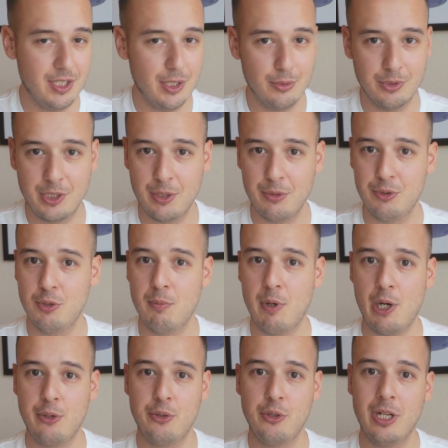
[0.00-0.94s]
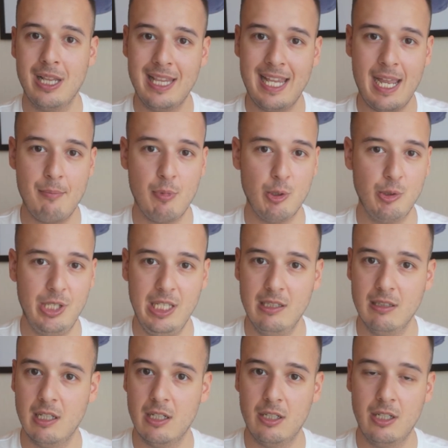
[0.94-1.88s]
don't go tomorrow to the Lambo
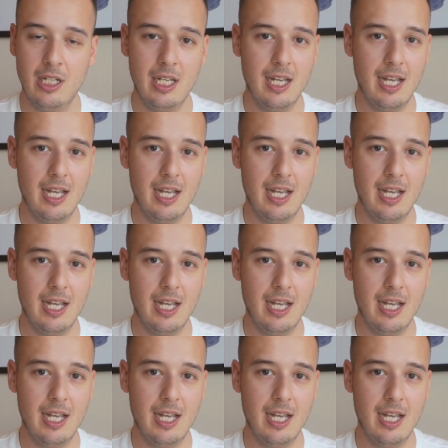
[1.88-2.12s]
dealer